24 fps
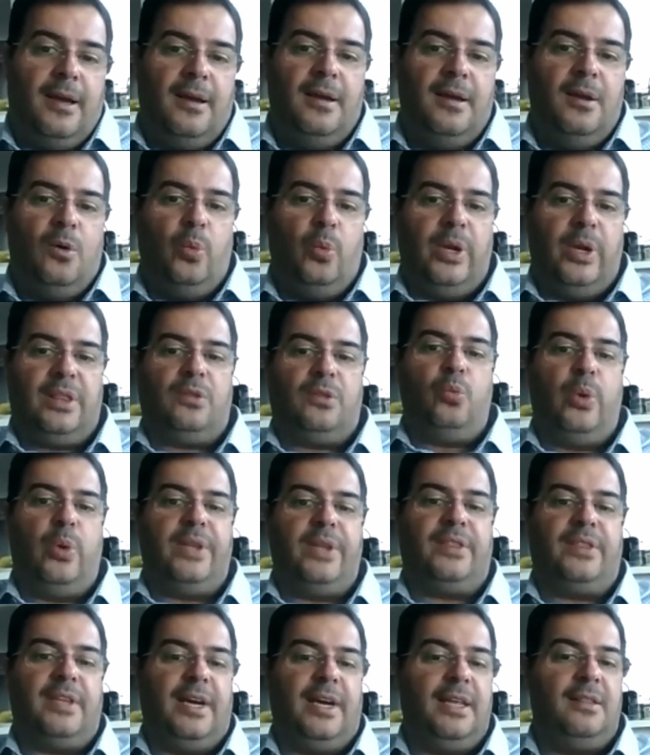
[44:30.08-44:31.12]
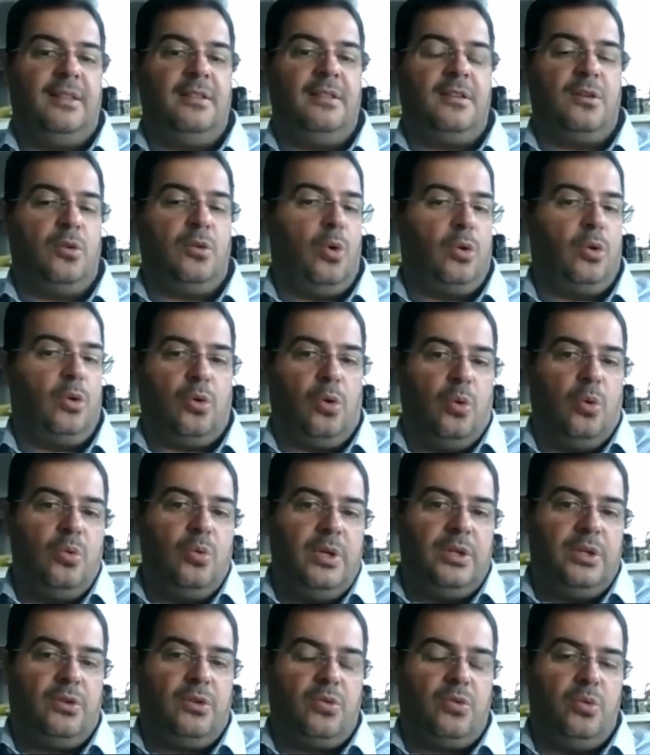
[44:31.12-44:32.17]
we tend not
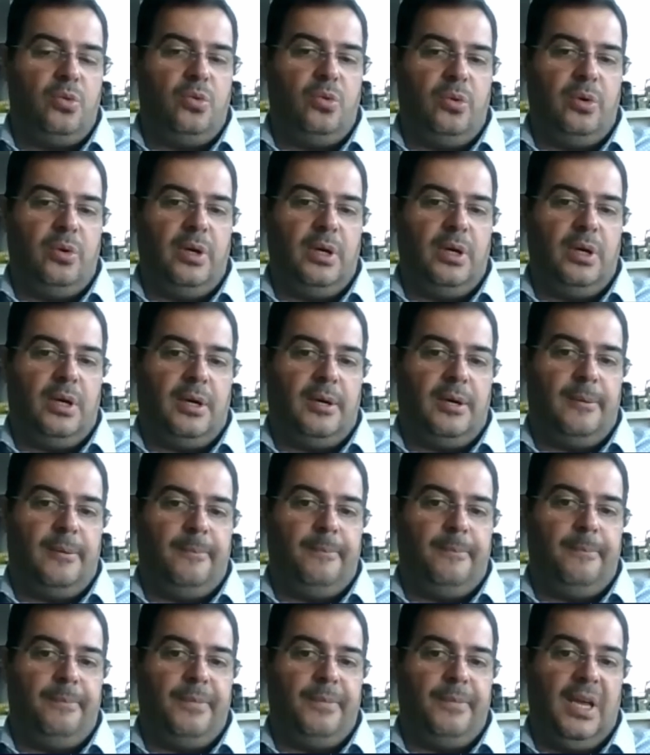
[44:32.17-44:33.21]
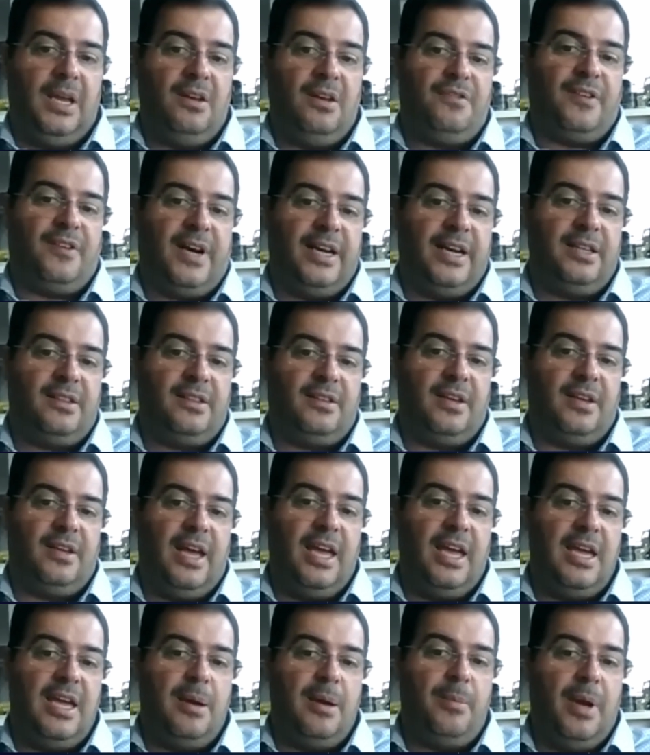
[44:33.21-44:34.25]
only to invite
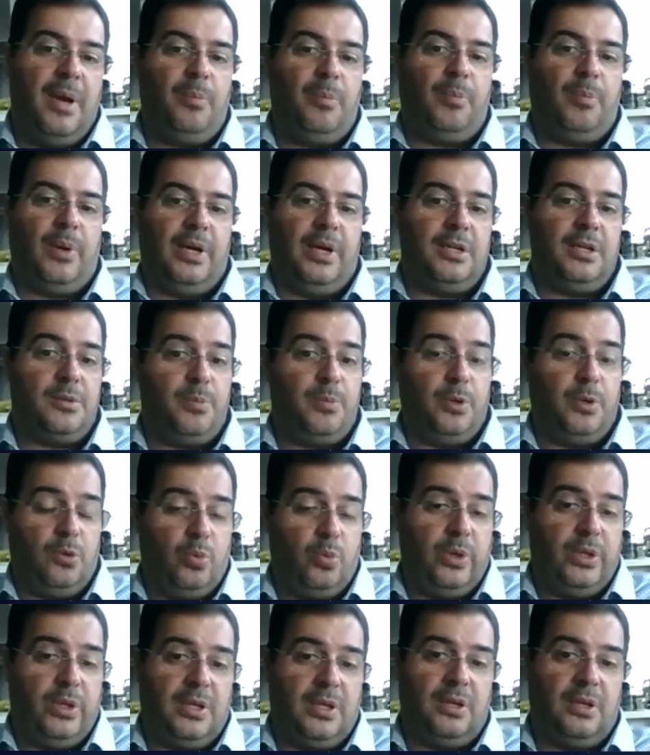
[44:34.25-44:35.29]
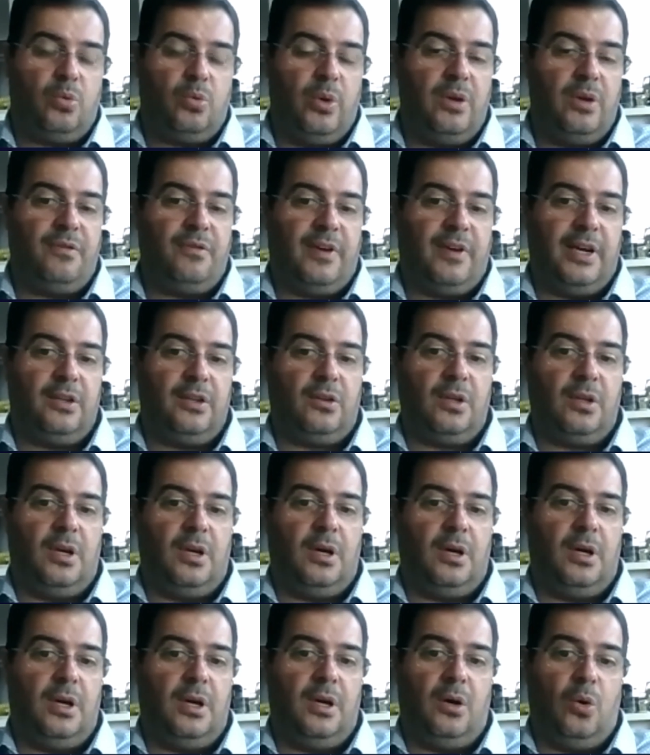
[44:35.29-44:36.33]
AML players, but we tend to invite
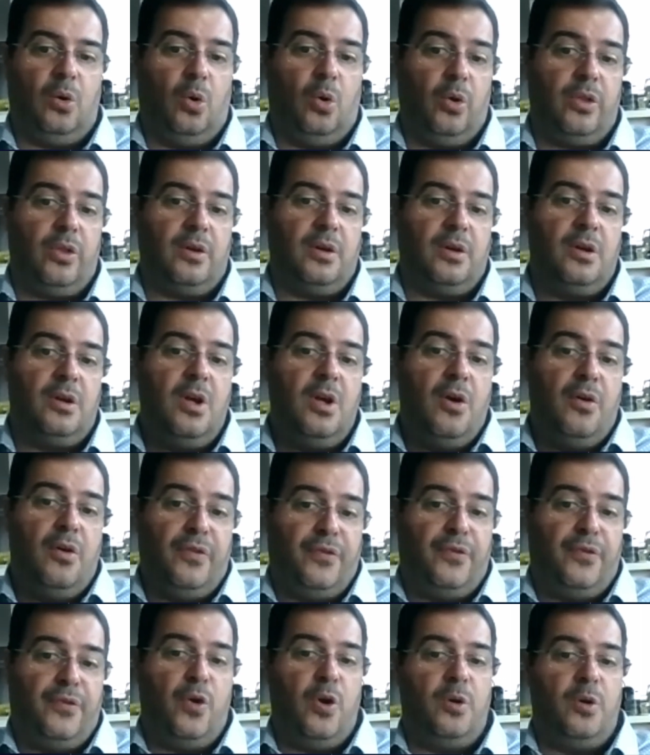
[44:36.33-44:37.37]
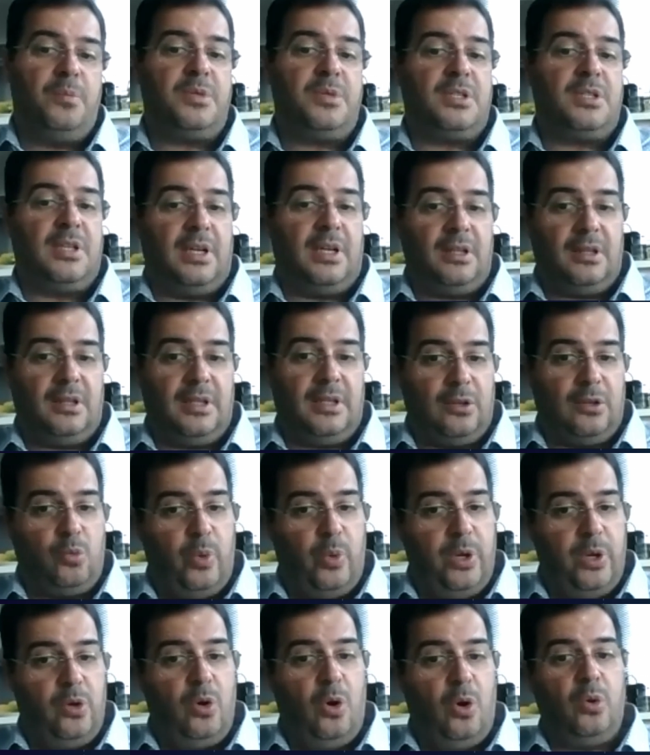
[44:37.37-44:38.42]
other firms that
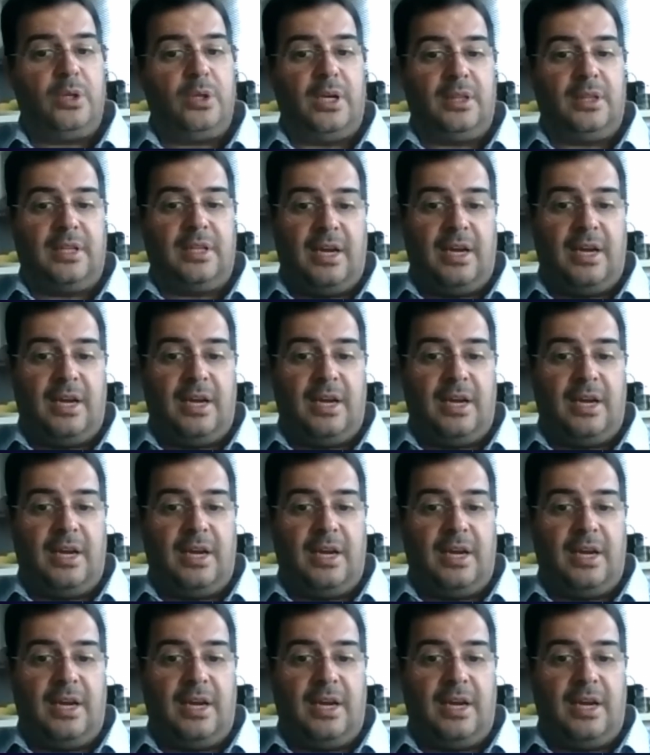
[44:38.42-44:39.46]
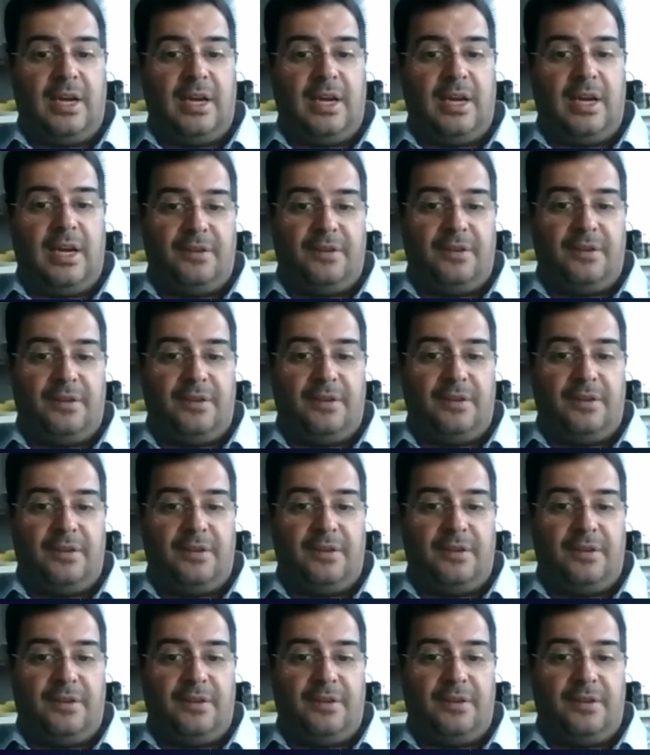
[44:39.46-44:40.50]
we know that have technologies and tools
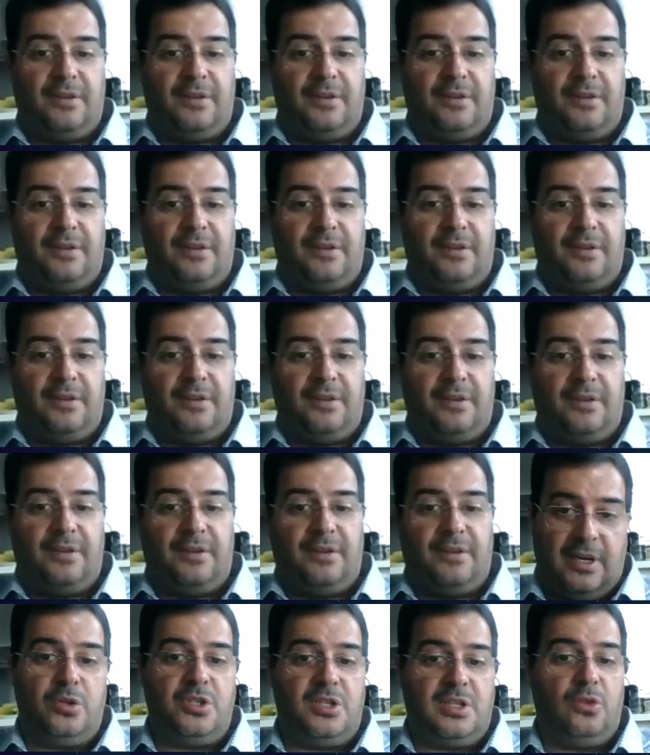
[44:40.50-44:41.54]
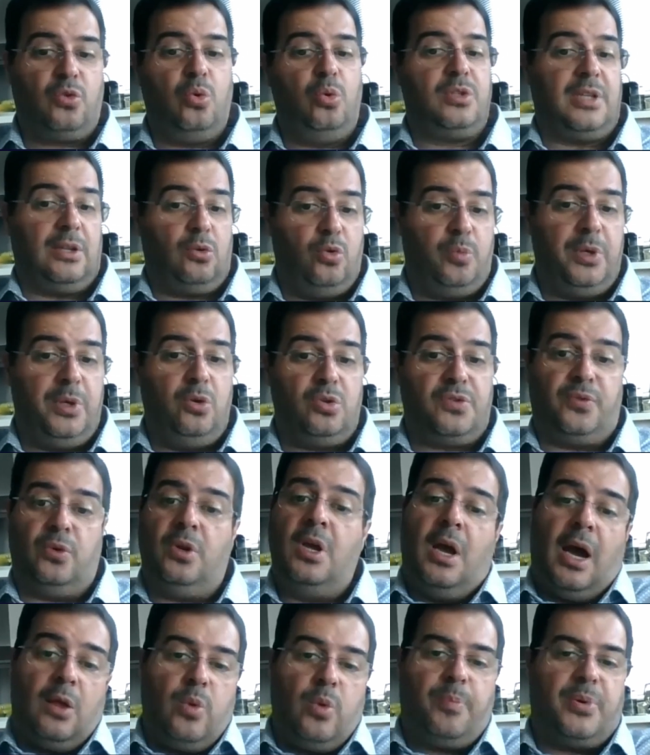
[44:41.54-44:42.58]
that could be useful, and we present them.